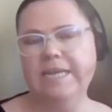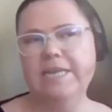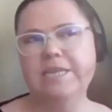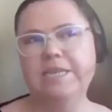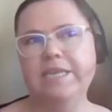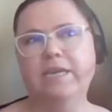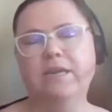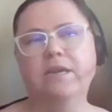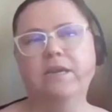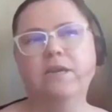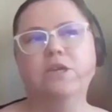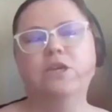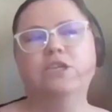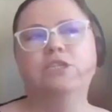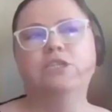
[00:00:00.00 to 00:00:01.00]
And I think,
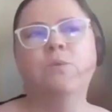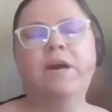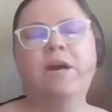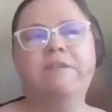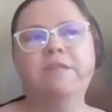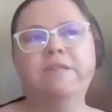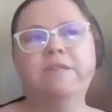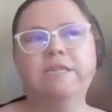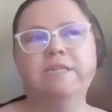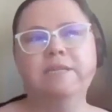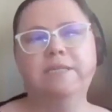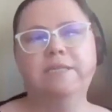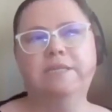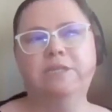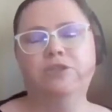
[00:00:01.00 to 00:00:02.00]
so one of the things
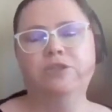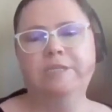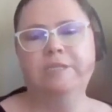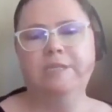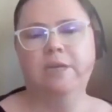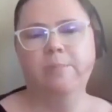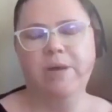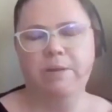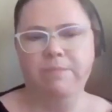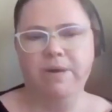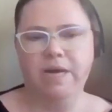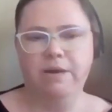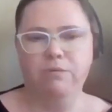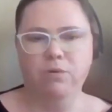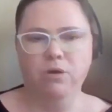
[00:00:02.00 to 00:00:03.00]
that's interesting about
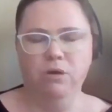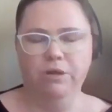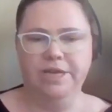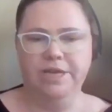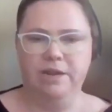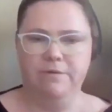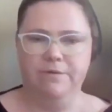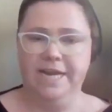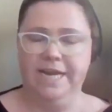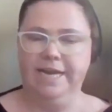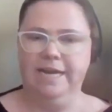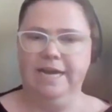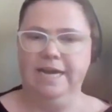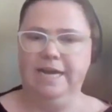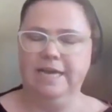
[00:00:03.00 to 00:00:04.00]
my role that I really
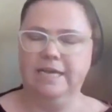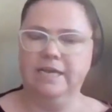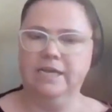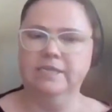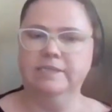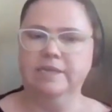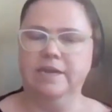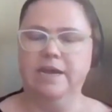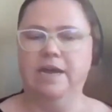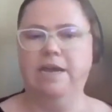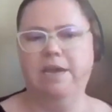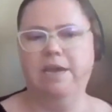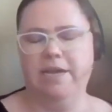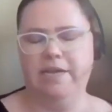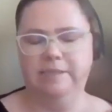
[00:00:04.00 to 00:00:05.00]
like is that
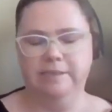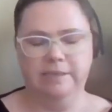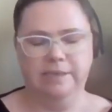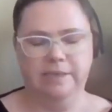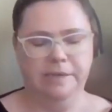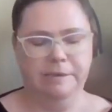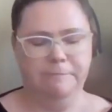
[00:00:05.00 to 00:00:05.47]
I act as